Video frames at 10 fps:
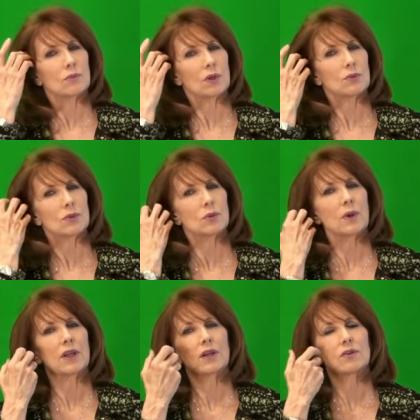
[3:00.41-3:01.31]
what I'm doing with
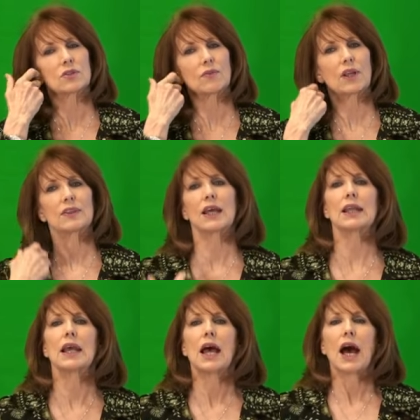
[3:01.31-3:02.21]
my hair and stuff like
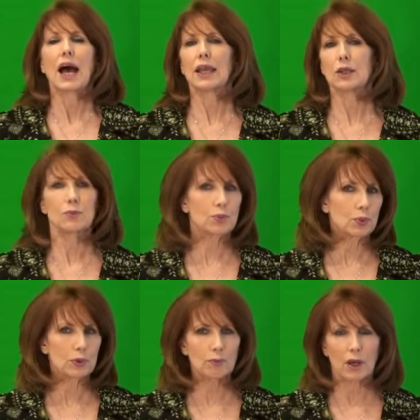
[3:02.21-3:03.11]
that. I can
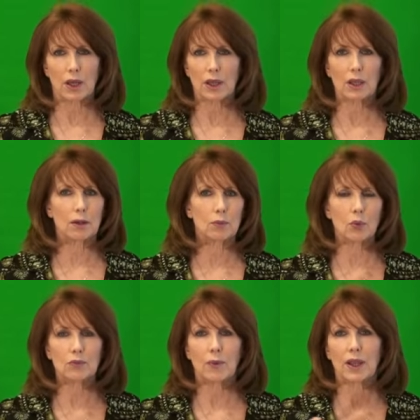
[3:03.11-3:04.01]
put
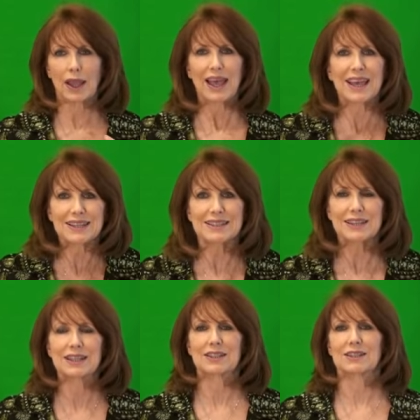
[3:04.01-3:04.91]
more of my
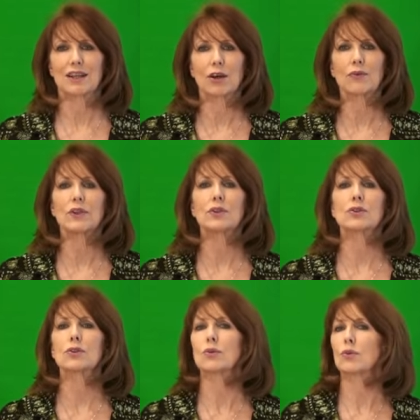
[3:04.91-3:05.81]
acting itself
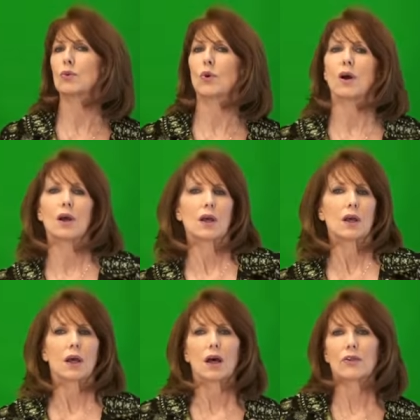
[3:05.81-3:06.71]
into
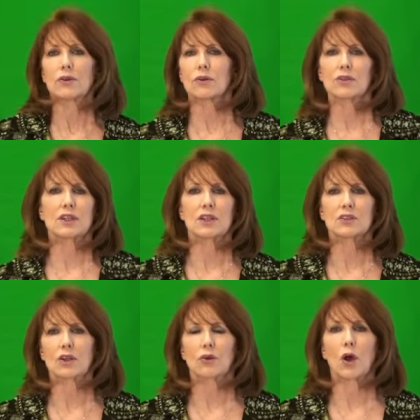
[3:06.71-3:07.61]
other
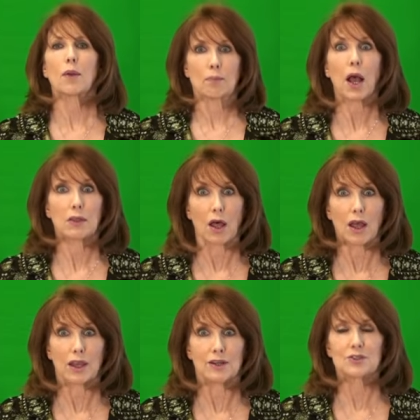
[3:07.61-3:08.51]
things that are not my
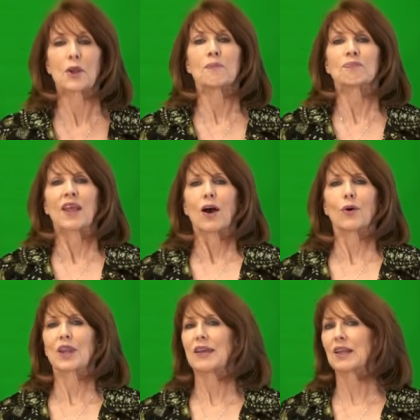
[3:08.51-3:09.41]
lines.
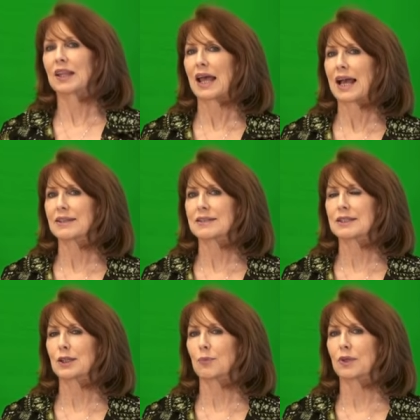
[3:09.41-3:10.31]
Okay, and the last
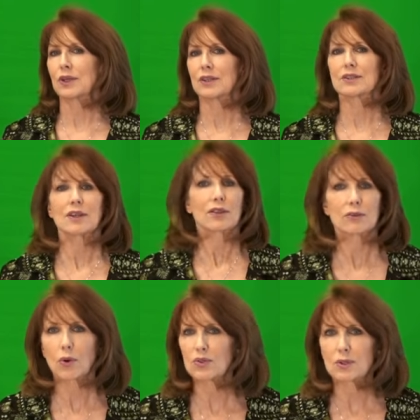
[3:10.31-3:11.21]
tip is
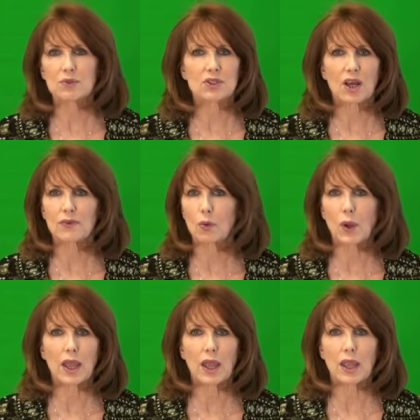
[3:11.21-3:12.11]
throw some stuff
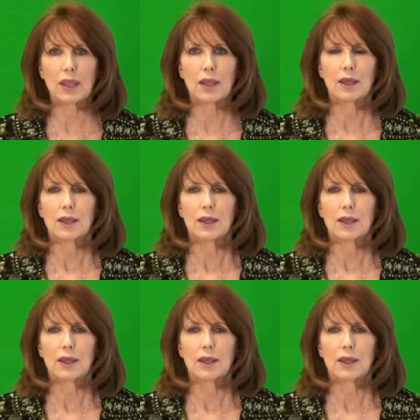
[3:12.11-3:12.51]
away.